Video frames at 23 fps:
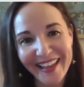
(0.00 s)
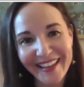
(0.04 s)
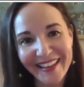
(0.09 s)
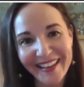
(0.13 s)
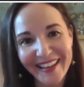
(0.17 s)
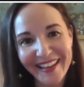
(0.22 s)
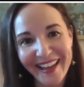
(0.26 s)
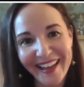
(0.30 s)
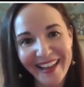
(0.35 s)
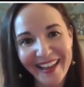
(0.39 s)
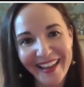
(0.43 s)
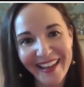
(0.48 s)

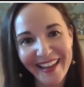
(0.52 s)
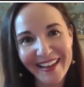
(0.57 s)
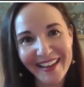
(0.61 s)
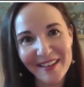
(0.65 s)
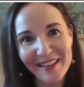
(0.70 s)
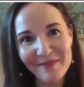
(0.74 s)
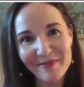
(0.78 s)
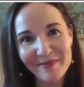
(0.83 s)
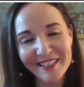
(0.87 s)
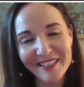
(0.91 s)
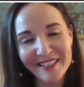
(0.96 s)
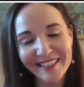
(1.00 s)
Hey,
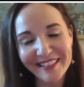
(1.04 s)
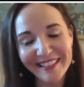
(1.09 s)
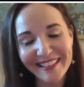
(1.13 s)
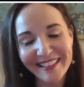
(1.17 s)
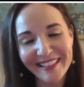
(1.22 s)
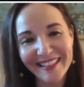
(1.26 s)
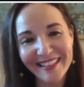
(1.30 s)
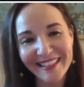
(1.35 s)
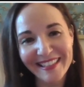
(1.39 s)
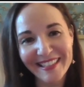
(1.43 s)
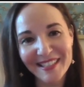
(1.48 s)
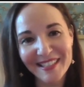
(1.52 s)
I'm
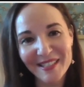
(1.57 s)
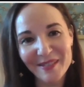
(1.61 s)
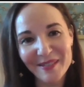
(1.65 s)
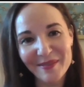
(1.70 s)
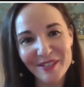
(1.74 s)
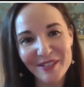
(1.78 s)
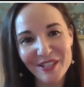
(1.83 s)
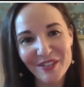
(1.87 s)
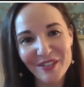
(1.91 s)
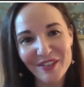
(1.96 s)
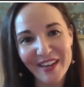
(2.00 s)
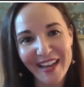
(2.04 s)
good. Thanks so
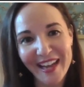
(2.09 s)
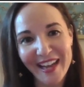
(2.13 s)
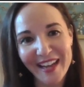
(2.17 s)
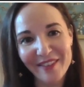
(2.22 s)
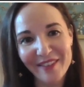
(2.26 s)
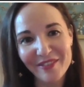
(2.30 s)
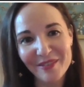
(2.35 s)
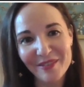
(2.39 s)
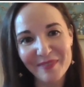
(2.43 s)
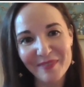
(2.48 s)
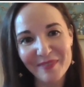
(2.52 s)
much for having